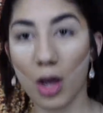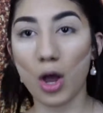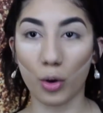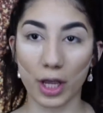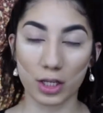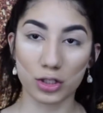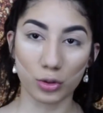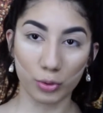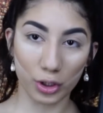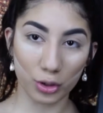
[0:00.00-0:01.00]
Okay,
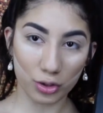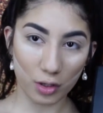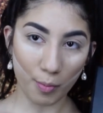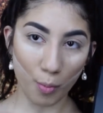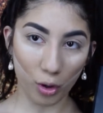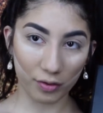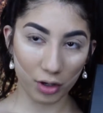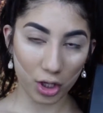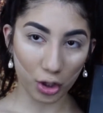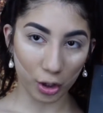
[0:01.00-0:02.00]
so we're using
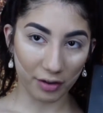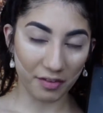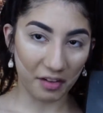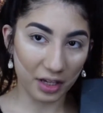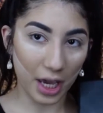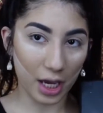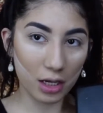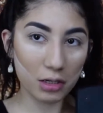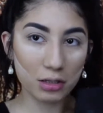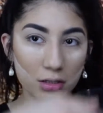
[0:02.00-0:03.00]
Morphe 35K.
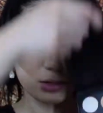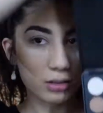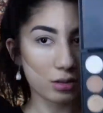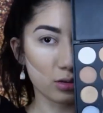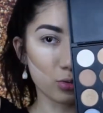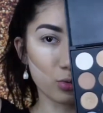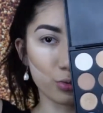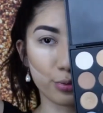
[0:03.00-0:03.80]
Ooh,